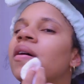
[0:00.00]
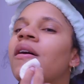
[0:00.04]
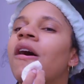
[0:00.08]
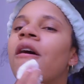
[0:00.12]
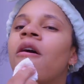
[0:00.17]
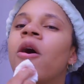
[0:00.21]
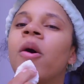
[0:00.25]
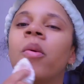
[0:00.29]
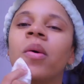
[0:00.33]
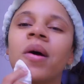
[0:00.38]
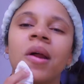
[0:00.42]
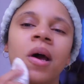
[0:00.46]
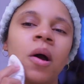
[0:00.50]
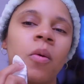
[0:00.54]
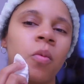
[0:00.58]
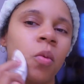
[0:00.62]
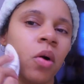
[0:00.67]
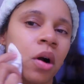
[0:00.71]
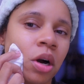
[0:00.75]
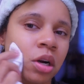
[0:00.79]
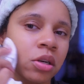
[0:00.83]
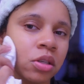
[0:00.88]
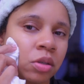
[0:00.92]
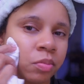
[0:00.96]
Oh, and I
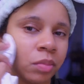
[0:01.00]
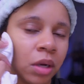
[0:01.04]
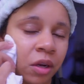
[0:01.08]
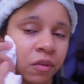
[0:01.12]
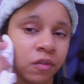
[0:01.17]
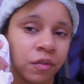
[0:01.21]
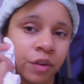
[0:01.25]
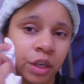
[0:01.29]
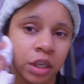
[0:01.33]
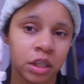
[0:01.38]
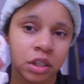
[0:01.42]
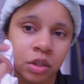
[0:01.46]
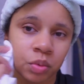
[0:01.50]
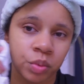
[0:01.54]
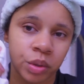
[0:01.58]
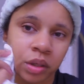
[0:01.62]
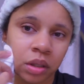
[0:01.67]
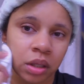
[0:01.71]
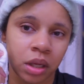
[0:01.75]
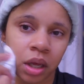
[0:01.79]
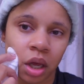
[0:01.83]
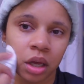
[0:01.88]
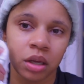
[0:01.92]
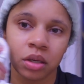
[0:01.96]
wash my face with
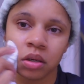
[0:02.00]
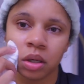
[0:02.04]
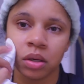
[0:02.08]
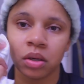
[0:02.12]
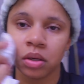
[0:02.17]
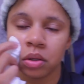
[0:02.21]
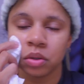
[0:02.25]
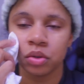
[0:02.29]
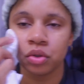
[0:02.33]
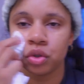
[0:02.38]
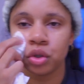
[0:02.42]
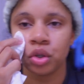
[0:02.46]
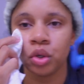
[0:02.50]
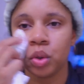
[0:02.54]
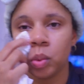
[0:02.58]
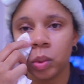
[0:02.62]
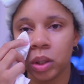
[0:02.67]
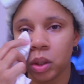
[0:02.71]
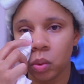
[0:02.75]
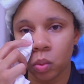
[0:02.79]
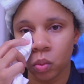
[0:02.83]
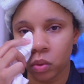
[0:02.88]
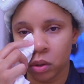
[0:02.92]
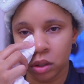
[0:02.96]
that
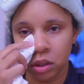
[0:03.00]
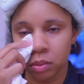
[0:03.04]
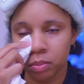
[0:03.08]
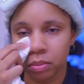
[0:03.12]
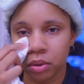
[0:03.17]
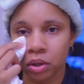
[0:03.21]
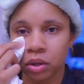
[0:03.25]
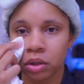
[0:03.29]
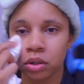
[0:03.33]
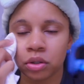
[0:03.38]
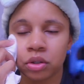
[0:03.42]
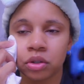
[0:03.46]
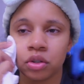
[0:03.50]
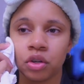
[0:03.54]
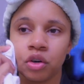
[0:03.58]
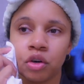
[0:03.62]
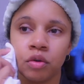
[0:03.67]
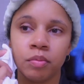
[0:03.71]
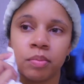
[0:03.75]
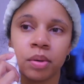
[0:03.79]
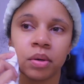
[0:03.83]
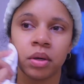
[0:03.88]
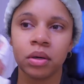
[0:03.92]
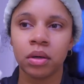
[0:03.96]
2-in-1 bar
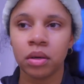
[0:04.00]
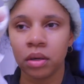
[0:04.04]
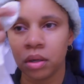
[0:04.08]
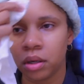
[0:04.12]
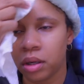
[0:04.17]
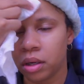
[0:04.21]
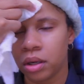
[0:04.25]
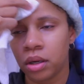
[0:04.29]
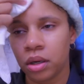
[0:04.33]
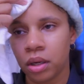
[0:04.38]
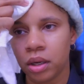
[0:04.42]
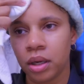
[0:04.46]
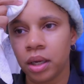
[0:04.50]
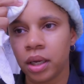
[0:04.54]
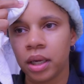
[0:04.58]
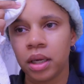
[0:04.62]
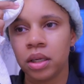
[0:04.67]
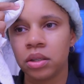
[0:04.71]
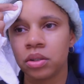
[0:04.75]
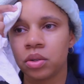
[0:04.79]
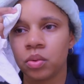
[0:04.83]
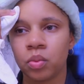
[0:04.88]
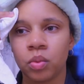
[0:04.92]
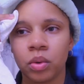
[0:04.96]
soap
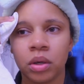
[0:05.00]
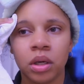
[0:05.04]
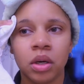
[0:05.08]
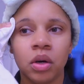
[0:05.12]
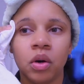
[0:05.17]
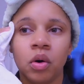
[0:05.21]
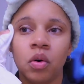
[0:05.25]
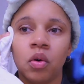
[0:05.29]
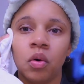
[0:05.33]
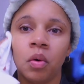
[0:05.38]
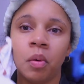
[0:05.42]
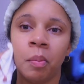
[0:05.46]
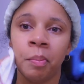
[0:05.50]
as well.